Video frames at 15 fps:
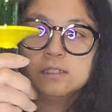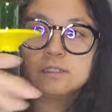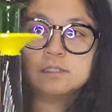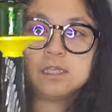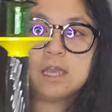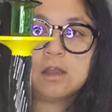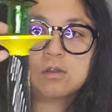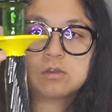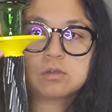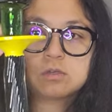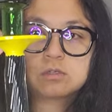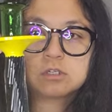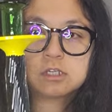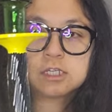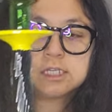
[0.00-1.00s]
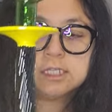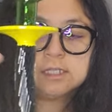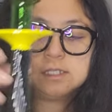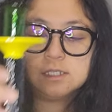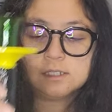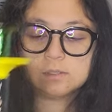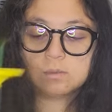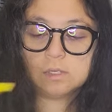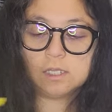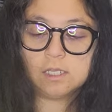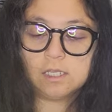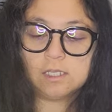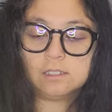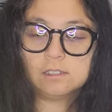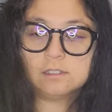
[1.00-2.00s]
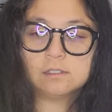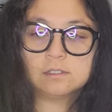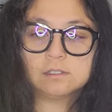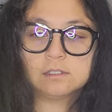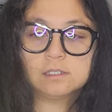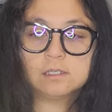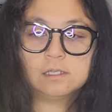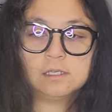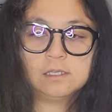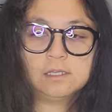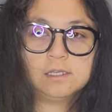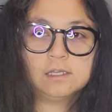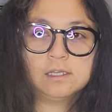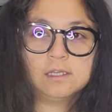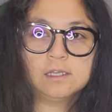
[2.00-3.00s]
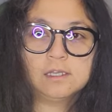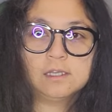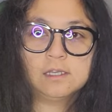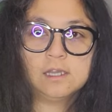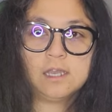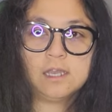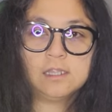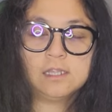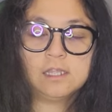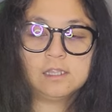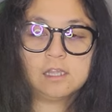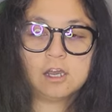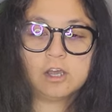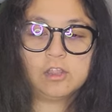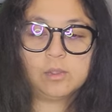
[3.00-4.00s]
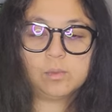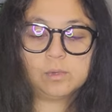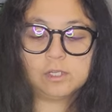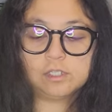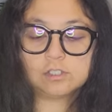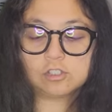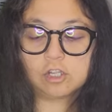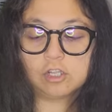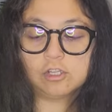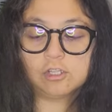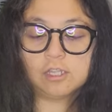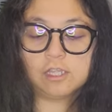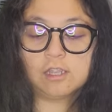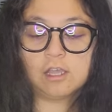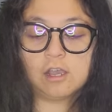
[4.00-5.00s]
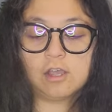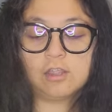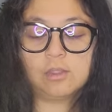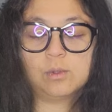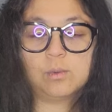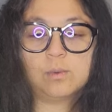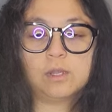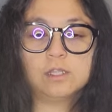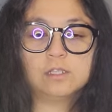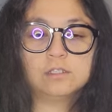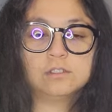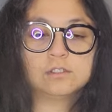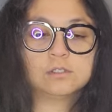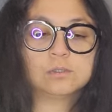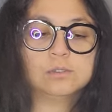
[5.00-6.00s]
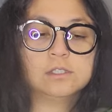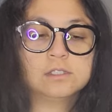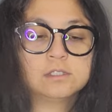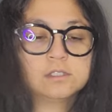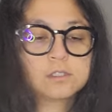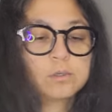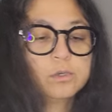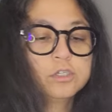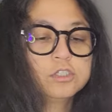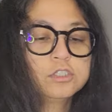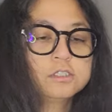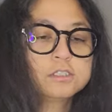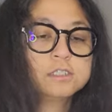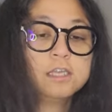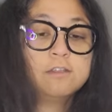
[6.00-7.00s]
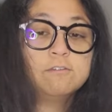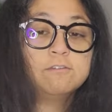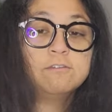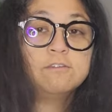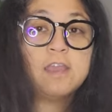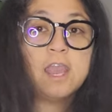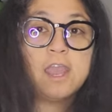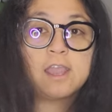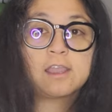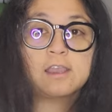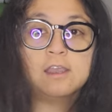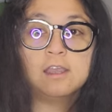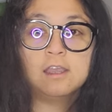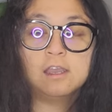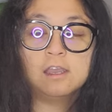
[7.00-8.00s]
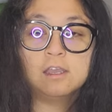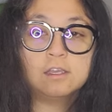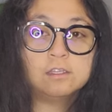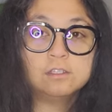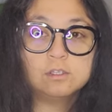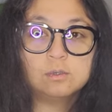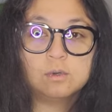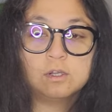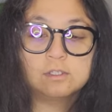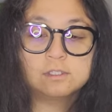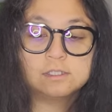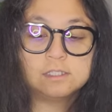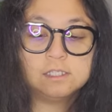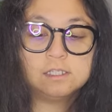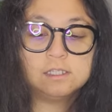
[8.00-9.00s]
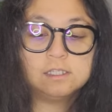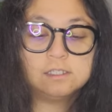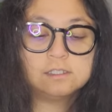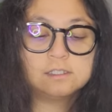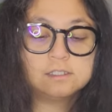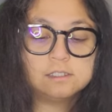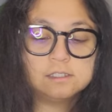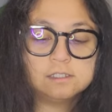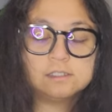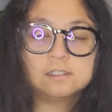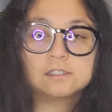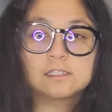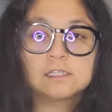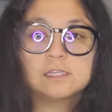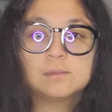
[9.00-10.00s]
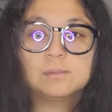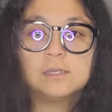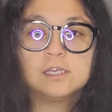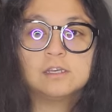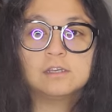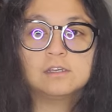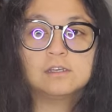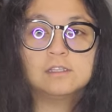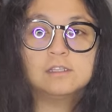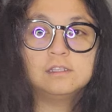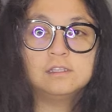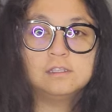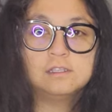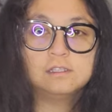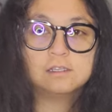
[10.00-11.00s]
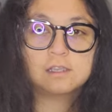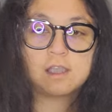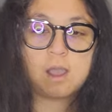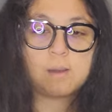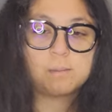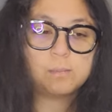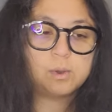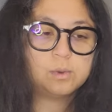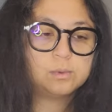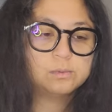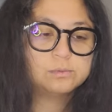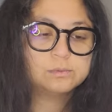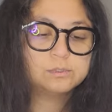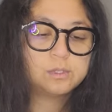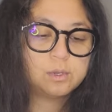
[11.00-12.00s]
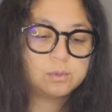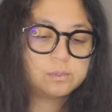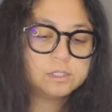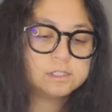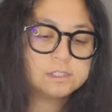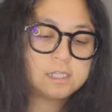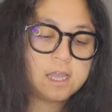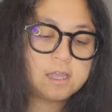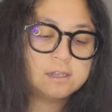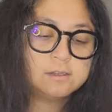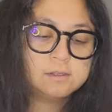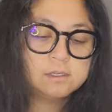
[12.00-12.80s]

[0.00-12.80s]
see how crooked this one is and then the other one is taller than the other one so this is gorgeous in fact you all see this this is gonna be a good combo no it's not